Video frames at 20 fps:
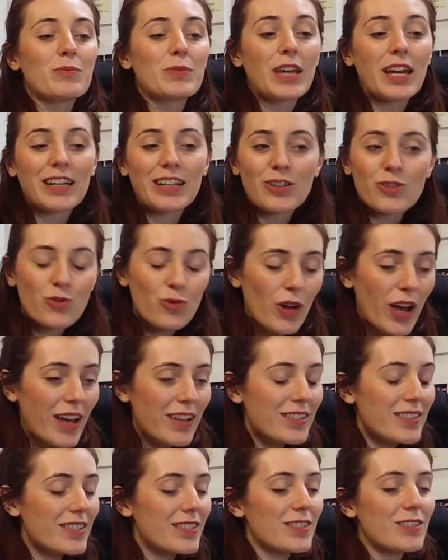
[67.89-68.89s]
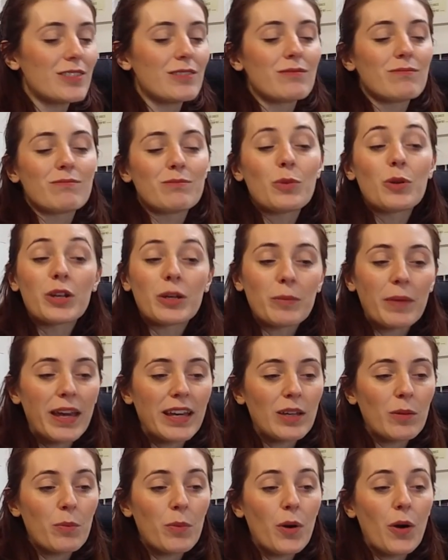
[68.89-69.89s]
getting dressed and putting
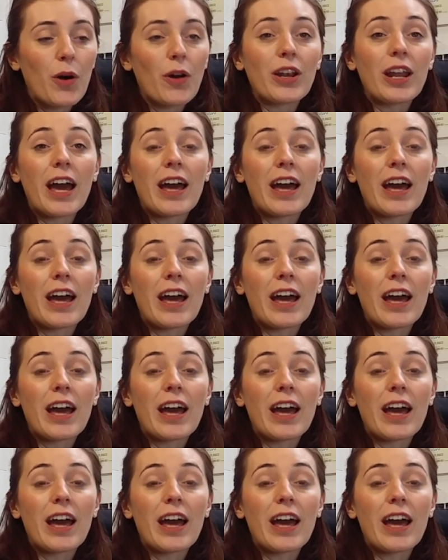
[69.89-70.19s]
makeup on,